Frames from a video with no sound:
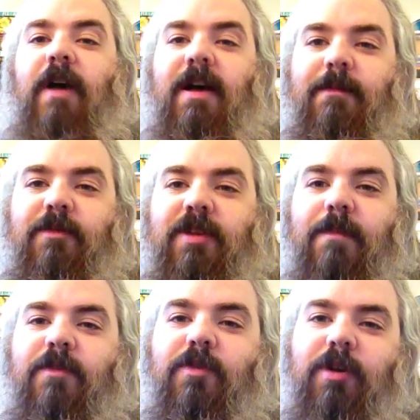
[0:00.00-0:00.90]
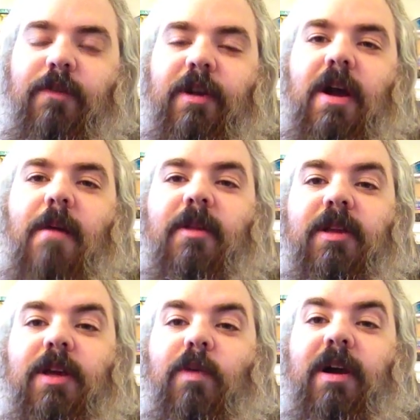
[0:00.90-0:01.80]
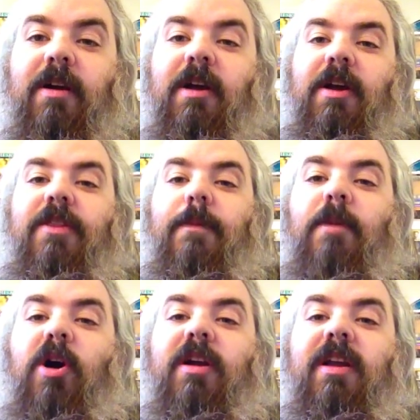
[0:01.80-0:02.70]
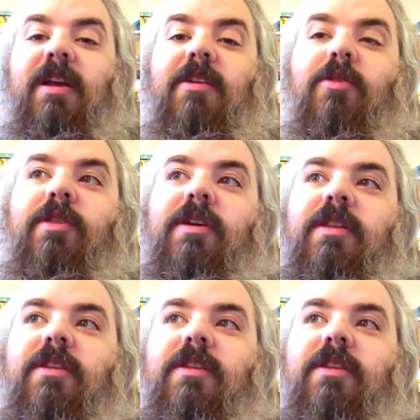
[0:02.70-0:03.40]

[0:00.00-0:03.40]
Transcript: I'm some sort of anomaly where the marketing or the,